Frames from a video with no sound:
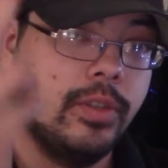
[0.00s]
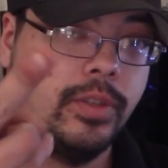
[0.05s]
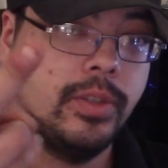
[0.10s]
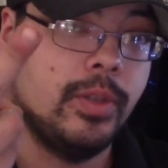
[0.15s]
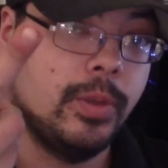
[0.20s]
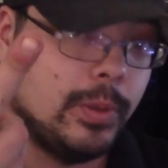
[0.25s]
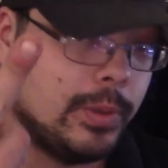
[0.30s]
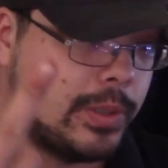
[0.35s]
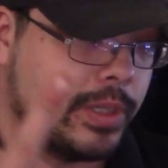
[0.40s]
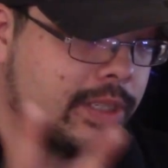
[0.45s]

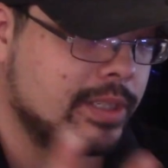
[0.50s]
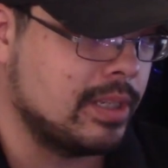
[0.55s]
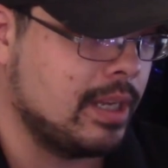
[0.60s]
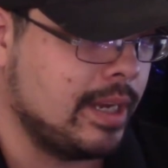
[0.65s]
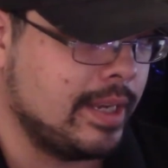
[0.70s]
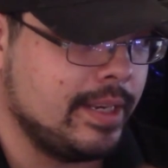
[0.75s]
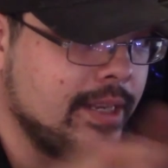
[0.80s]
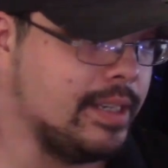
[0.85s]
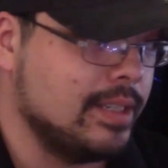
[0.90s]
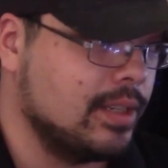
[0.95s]
two
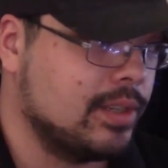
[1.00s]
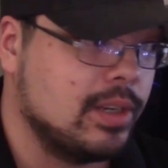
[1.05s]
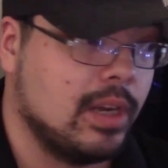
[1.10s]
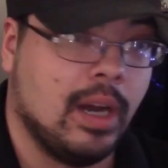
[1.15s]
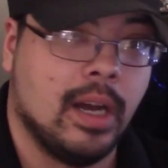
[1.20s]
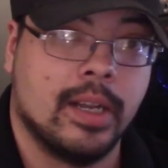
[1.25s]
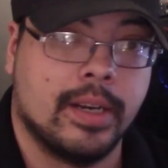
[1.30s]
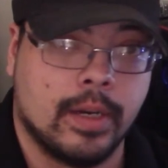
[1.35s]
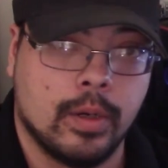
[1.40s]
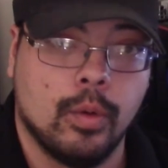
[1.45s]
690s
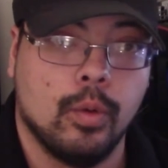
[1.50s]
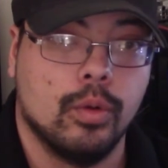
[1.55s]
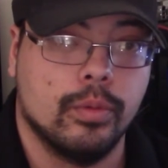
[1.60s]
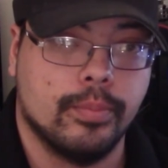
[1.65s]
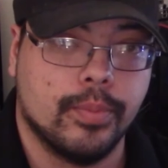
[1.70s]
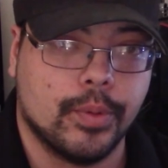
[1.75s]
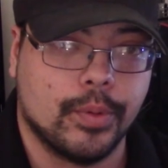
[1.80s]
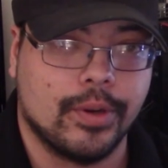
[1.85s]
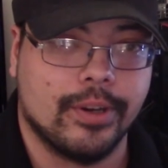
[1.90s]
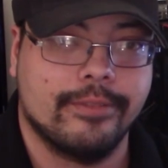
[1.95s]
on an old
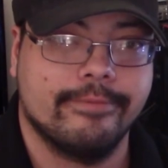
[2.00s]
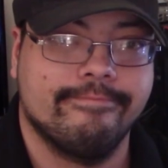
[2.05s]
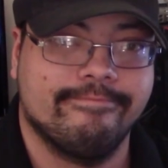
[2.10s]
board.